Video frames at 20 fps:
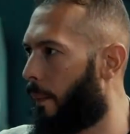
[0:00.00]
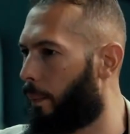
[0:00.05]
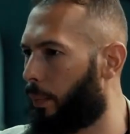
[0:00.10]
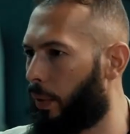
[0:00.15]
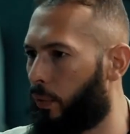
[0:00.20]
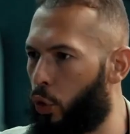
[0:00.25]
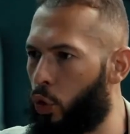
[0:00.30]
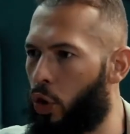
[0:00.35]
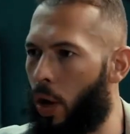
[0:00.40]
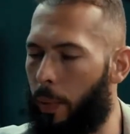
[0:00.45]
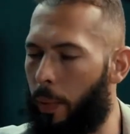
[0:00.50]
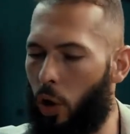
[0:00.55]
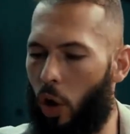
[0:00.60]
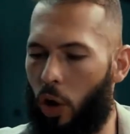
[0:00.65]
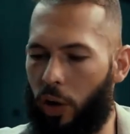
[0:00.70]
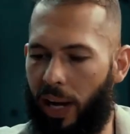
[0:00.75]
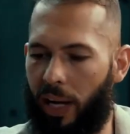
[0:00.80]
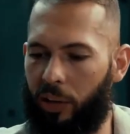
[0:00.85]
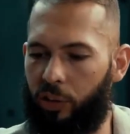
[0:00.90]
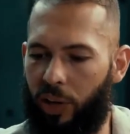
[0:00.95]
But if you come
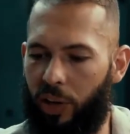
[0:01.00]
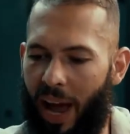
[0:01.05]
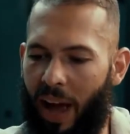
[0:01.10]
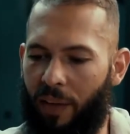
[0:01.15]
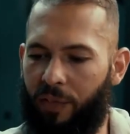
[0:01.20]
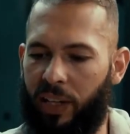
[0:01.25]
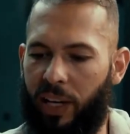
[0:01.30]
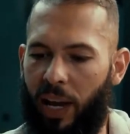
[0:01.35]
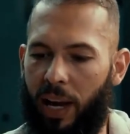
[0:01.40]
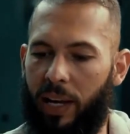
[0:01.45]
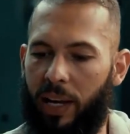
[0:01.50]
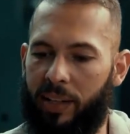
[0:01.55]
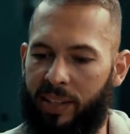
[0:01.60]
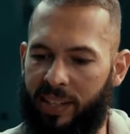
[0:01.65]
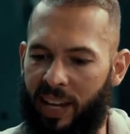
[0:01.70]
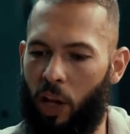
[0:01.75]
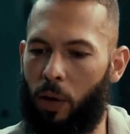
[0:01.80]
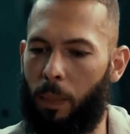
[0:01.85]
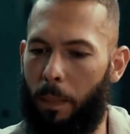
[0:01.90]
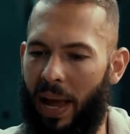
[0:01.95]
along and actually advocate and
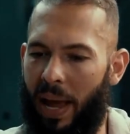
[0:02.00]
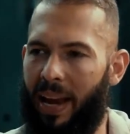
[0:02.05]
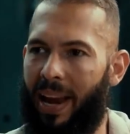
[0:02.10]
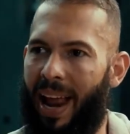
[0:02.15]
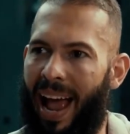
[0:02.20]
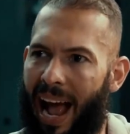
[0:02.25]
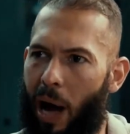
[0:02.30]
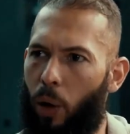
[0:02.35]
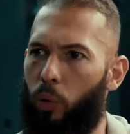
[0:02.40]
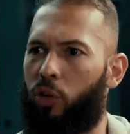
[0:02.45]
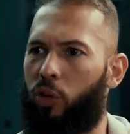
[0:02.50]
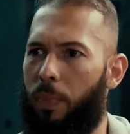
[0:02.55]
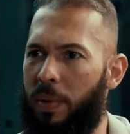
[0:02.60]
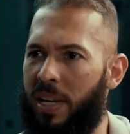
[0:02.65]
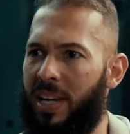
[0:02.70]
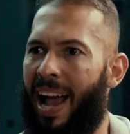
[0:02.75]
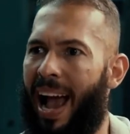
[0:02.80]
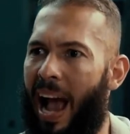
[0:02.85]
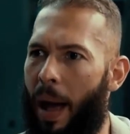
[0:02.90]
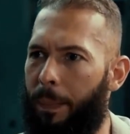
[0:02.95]
tell men how to
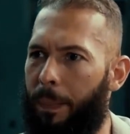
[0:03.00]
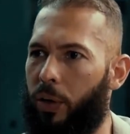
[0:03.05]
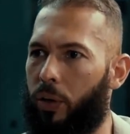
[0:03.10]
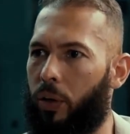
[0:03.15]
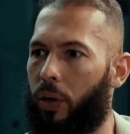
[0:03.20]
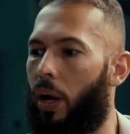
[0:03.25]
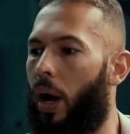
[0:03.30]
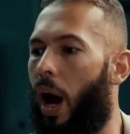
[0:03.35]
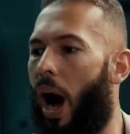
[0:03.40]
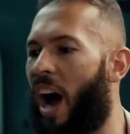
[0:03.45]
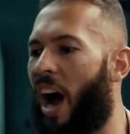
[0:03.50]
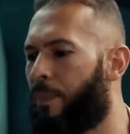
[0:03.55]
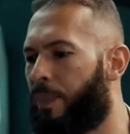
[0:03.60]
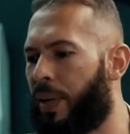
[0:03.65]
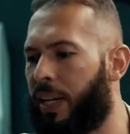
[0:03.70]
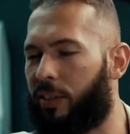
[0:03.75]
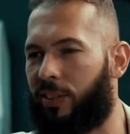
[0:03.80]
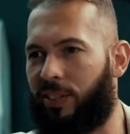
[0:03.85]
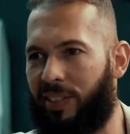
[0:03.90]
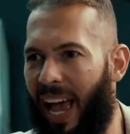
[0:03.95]
be happier. I've
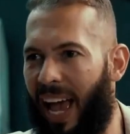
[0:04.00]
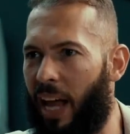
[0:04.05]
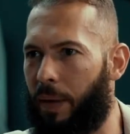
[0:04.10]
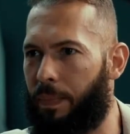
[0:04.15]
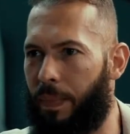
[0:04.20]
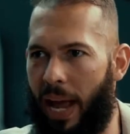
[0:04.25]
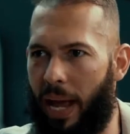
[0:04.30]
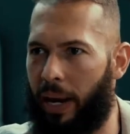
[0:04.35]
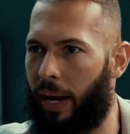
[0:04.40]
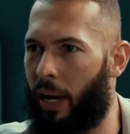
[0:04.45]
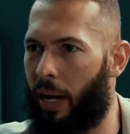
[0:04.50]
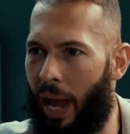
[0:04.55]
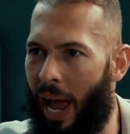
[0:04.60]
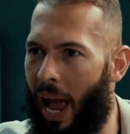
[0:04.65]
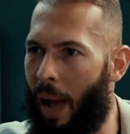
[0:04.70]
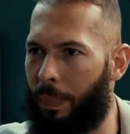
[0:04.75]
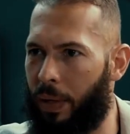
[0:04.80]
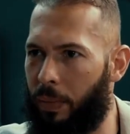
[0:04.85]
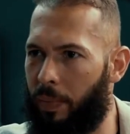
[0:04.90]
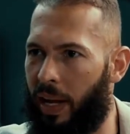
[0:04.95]
been a sad man and a
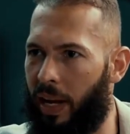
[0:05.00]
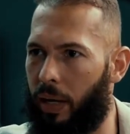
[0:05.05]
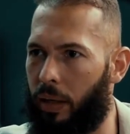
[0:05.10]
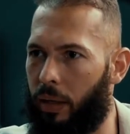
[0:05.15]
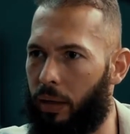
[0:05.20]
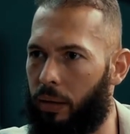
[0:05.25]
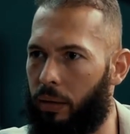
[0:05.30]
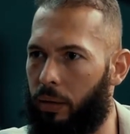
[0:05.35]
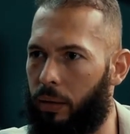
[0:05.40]
happy man.